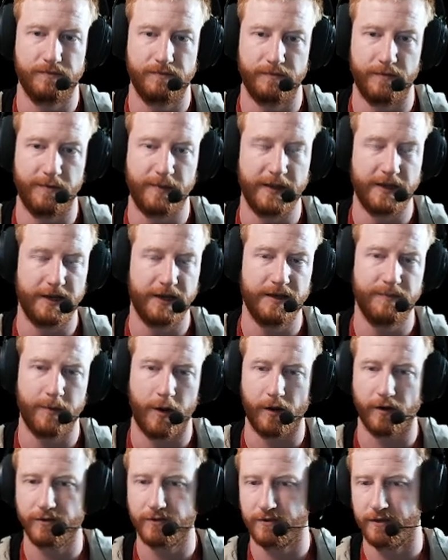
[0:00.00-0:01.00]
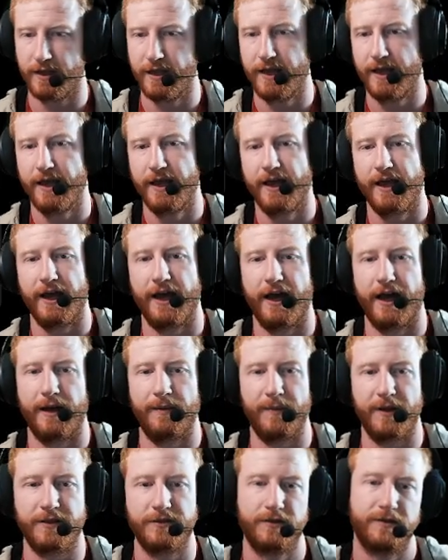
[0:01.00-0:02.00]
repeated epochs.
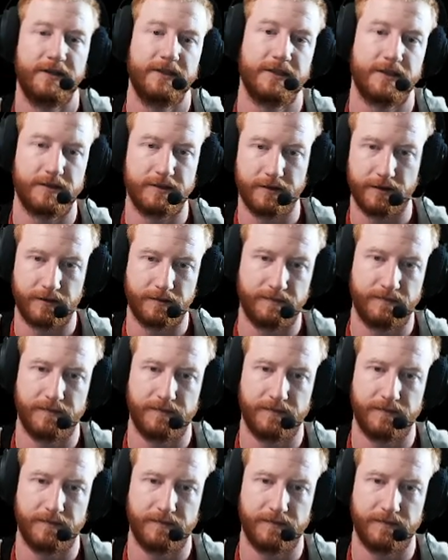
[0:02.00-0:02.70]
And so he says, look,